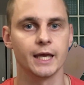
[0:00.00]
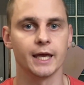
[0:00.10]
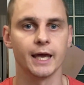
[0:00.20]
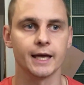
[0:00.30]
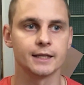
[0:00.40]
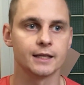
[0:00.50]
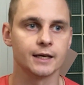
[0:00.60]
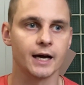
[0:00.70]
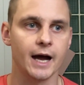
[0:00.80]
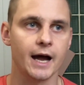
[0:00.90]
and
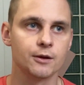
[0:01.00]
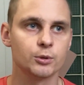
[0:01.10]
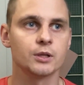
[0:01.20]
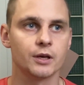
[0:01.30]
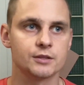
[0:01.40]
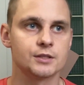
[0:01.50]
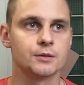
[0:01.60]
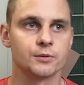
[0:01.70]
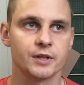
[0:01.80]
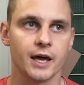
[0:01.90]
I really
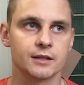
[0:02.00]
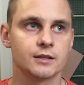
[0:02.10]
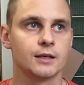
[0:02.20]
consider that